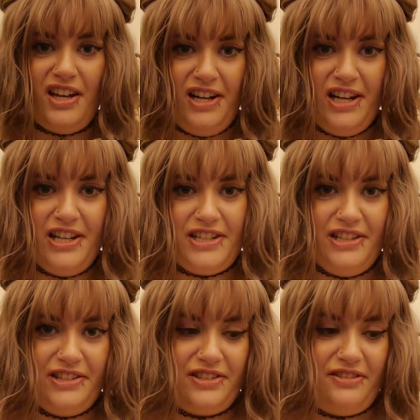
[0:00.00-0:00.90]
I had
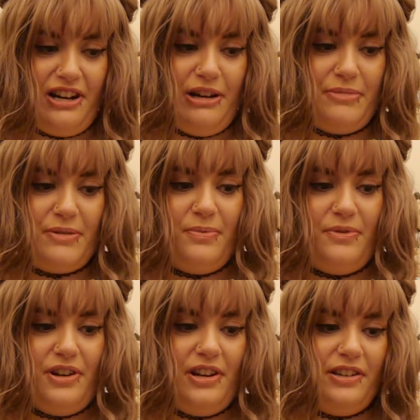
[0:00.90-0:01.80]
Instagram
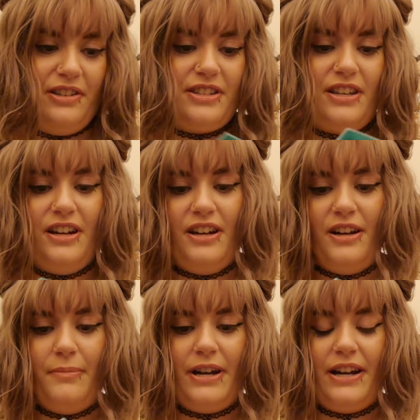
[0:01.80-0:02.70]
spoilers,
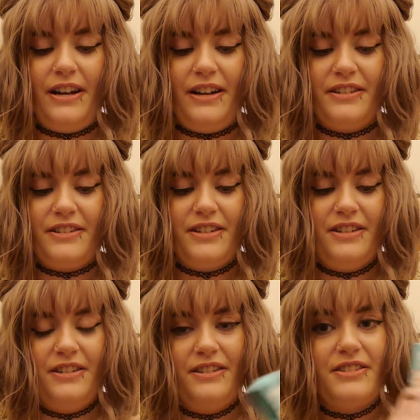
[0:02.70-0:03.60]
and
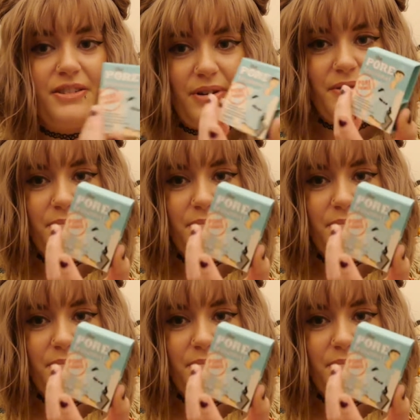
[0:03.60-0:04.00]
so I